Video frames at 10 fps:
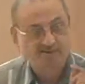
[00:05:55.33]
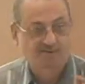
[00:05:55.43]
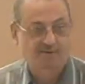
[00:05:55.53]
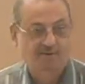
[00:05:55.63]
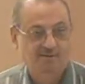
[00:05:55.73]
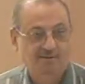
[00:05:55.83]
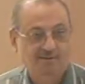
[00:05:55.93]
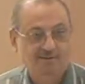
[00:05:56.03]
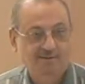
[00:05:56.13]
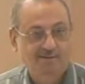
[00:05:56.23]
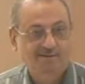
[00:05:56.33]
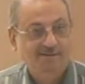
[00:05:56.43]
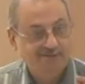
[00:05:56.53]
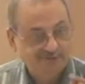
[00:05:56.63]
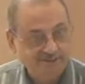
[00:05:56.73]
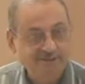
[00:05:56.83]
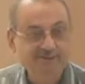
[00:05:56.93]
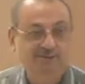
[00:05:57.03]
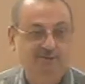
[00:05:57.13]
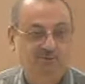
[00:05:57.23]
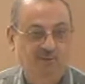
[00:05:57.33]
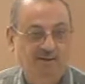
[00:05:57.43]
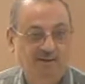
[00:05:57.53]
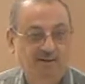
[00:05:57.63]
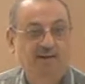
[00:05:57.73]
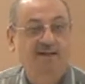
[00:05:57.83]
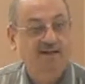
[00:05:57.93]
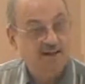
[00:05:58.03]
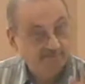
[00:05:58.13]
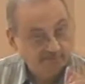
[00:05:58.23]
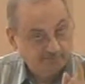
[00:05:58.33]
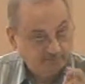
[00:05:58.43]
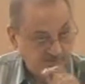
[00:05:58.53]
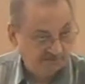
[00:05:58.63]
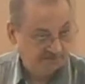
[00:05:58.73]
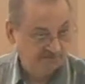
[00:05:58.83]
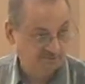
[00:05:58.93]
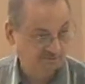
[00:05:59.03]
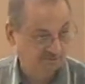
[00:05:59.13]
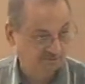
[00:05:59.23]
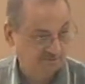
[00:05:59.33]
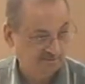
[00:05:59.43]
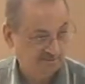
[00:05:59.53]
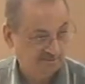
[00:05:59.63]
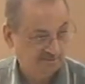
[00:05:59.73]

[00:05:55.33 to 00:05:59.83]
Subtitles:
word. It's easy to learn. And I will prove it to you.